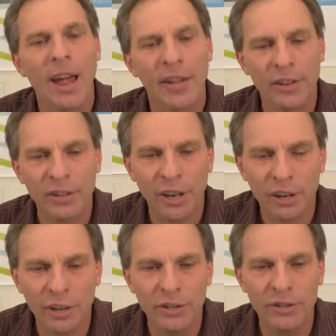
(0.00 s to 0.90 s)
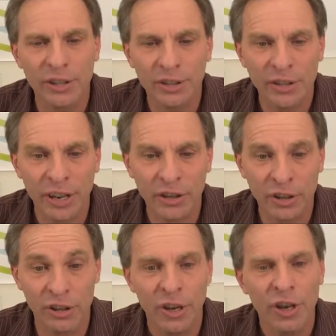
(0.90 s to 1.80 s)
And this concludes this
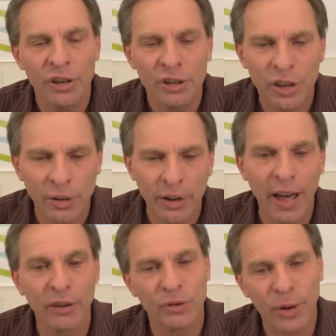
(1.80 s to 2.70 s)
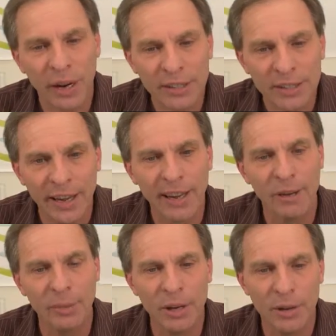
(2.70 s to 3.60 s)
session showing how TrustSec can
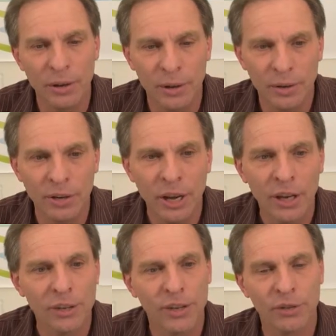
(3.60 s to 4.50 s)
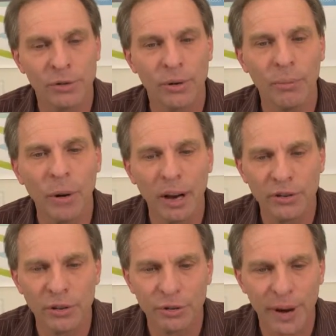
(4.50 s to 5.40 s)
be used to control
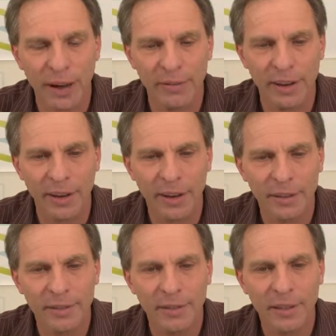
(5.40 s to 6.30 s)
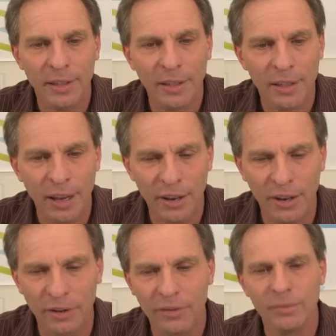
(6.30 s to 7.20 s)
Bonjour traffic. Thank you.